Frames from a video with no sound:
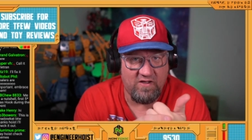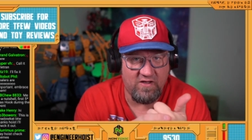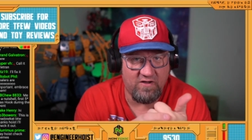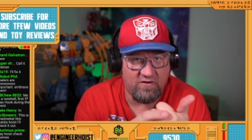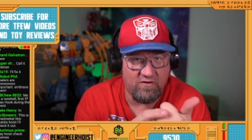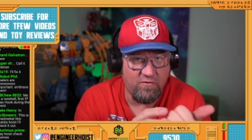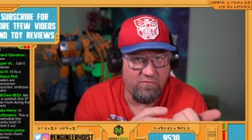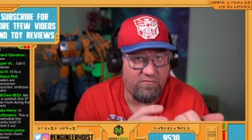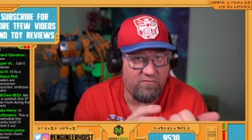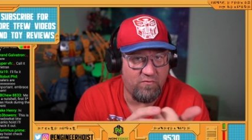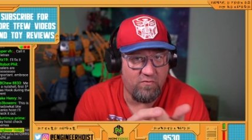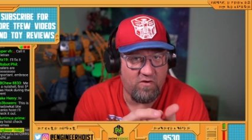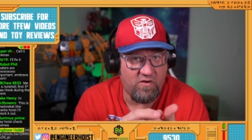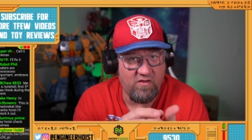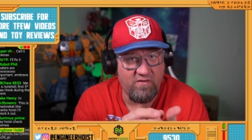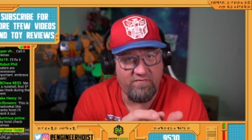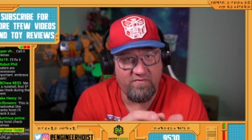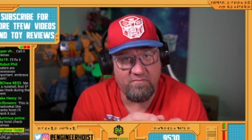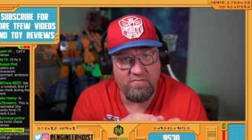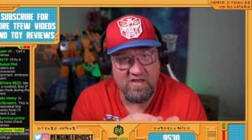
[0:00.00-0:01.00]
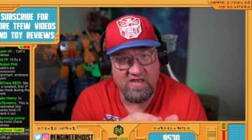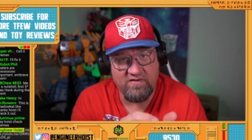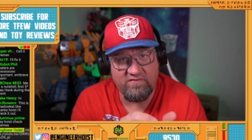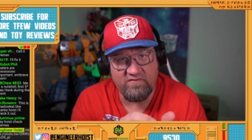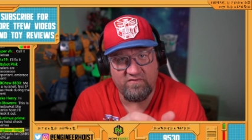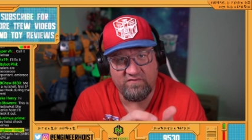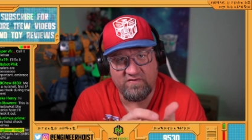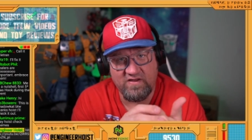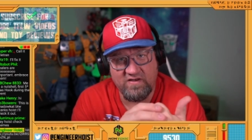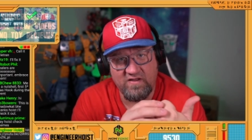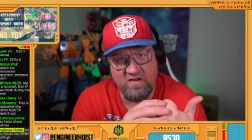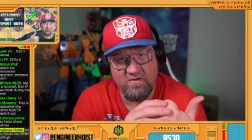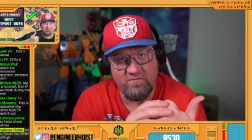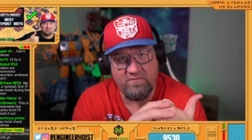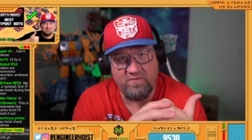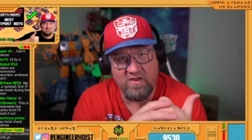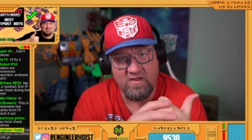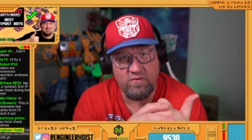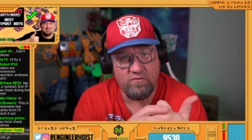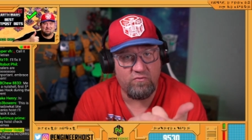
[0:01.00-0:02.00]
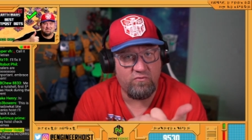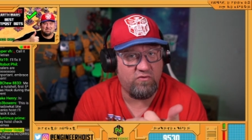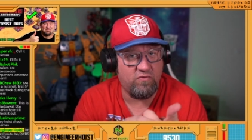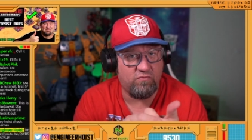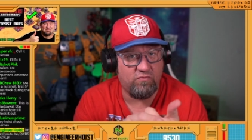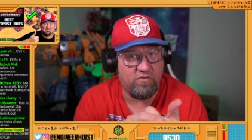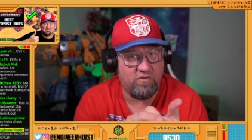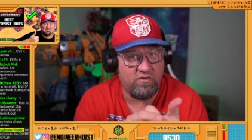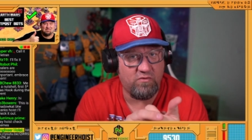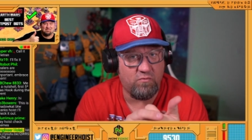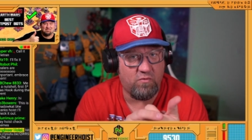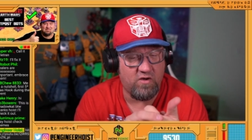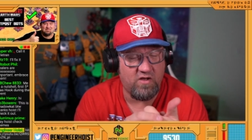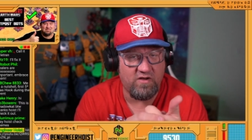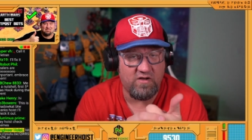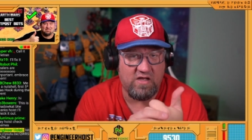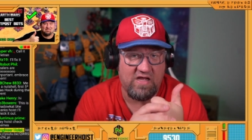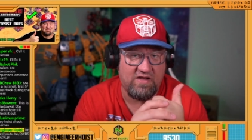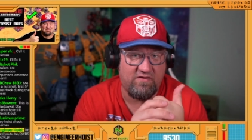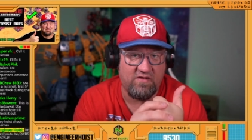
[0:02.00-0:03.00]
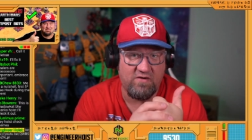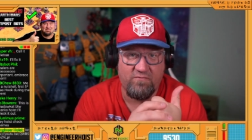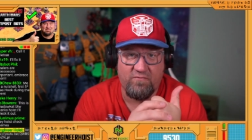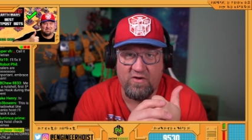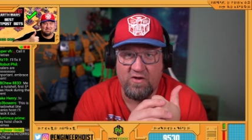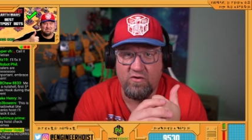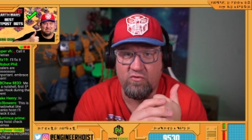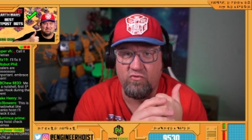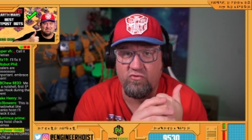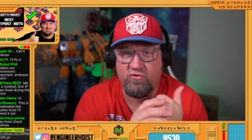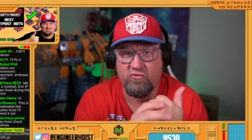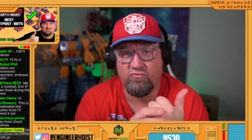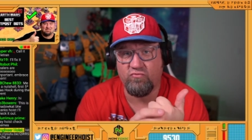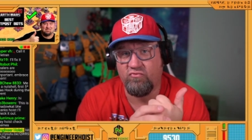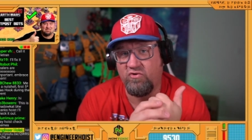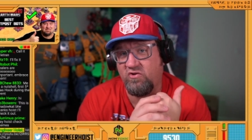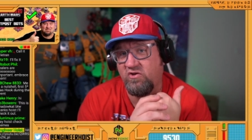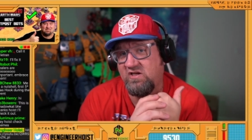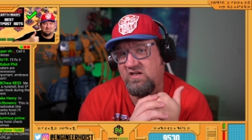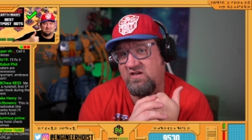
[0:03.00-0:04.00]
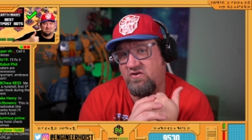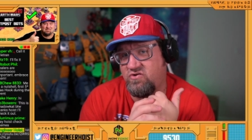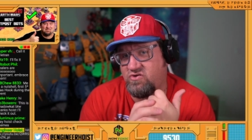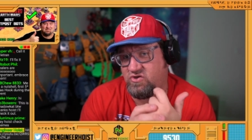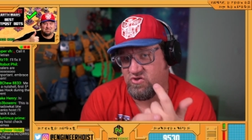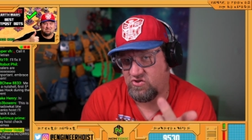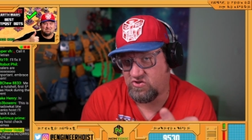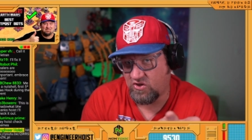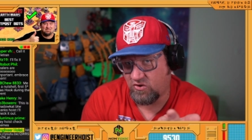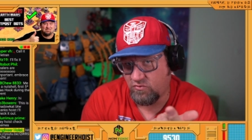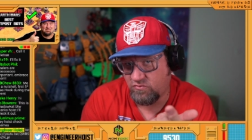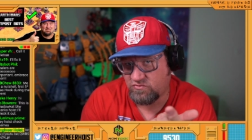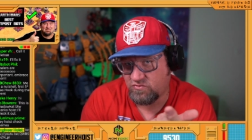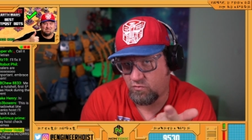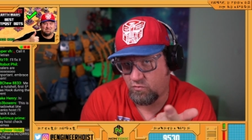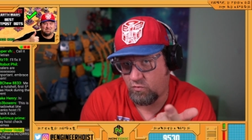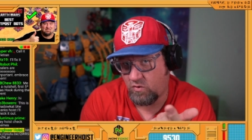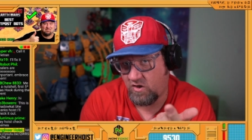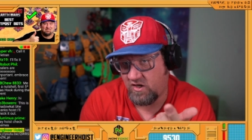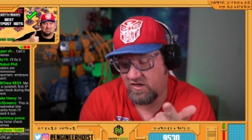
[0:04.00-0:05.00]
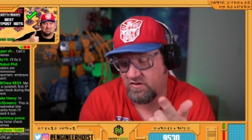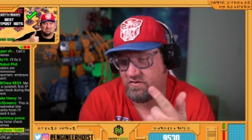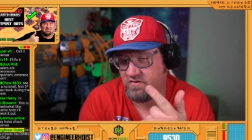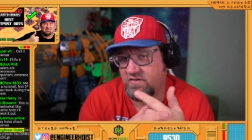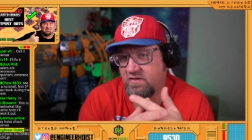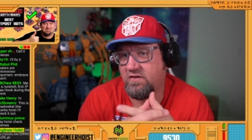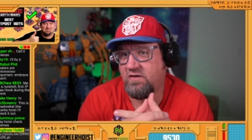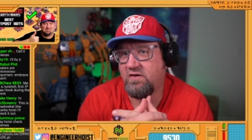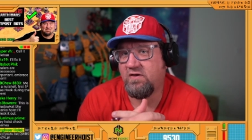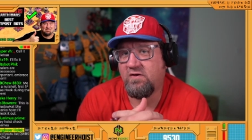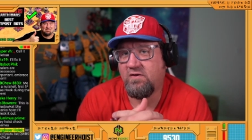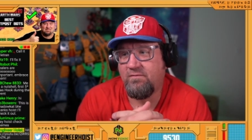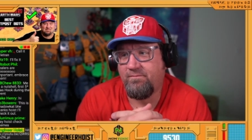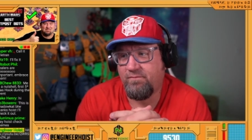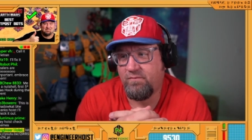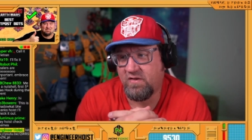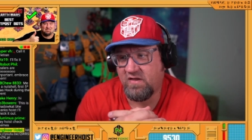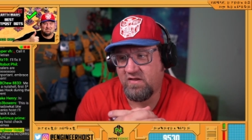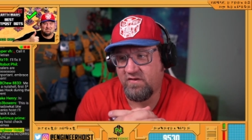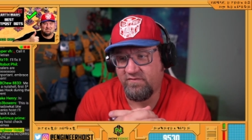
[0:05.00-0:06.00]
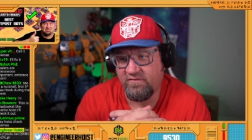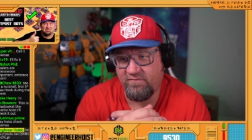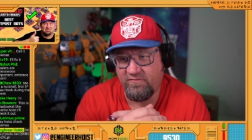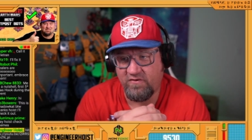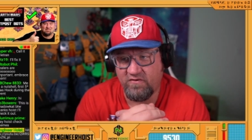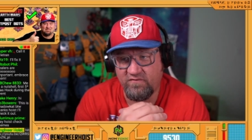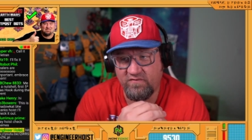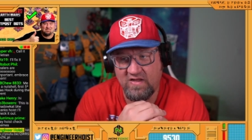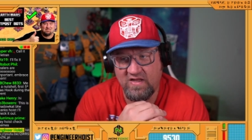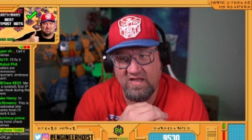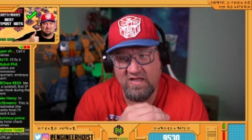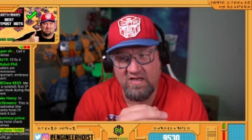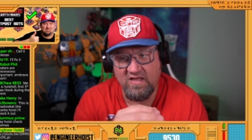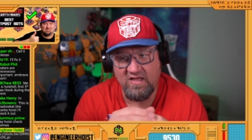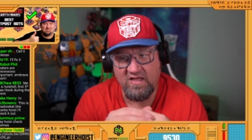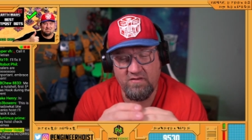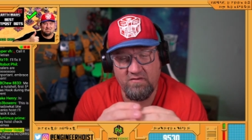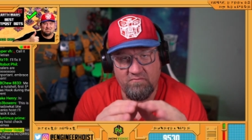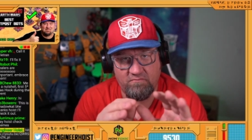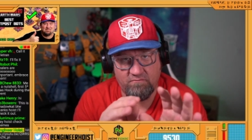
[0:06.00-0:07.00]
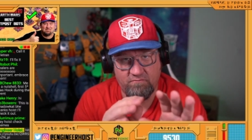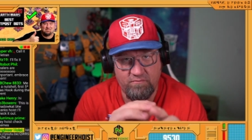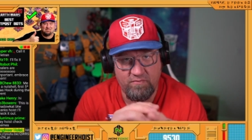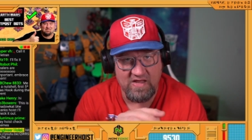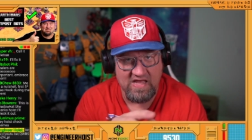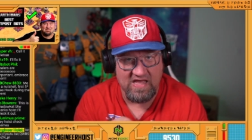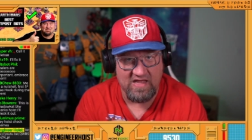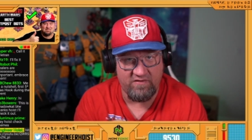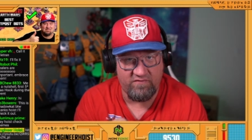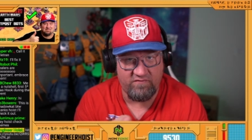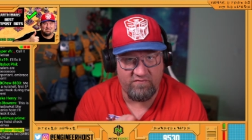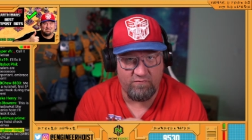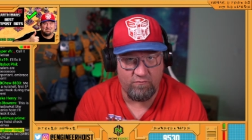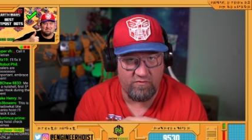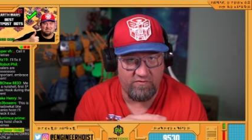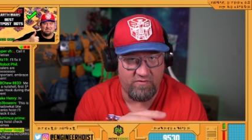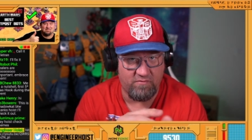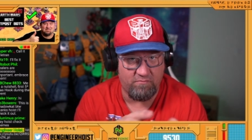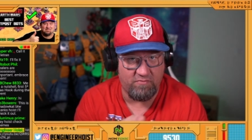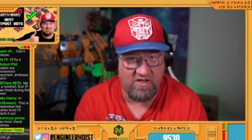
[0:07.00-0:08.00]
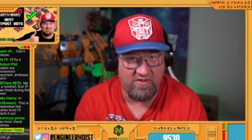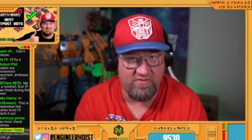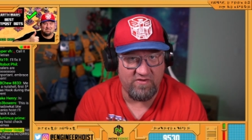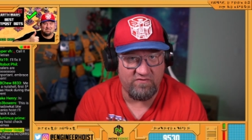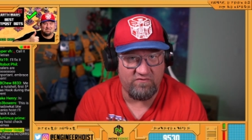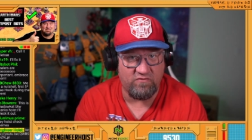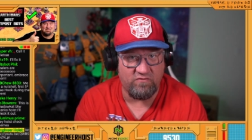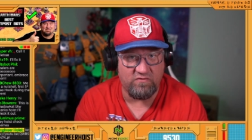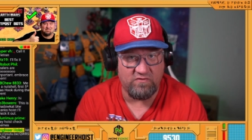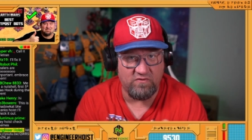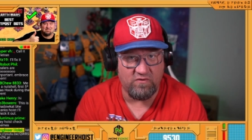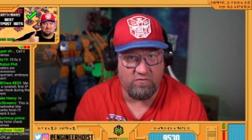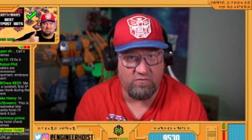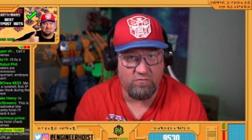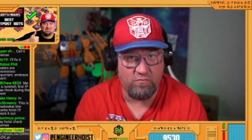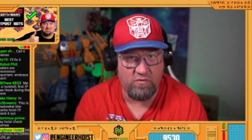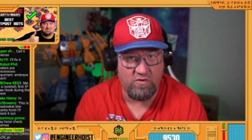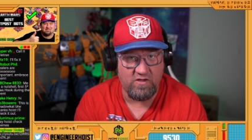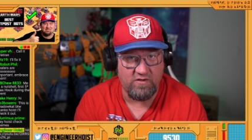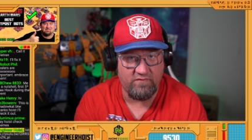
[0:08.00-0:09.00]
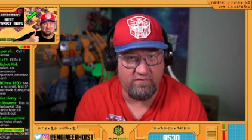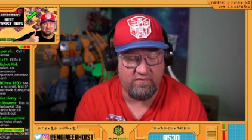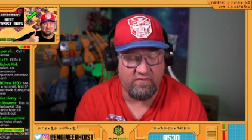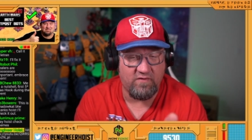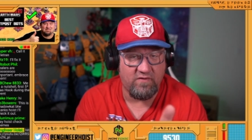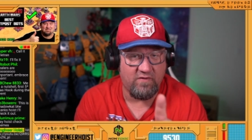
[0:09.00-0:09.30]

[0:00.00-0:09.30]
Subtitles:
go through all of the batches, identify who you really want, identify who you really don't want. Because if there's any batch with a bot that you don't want,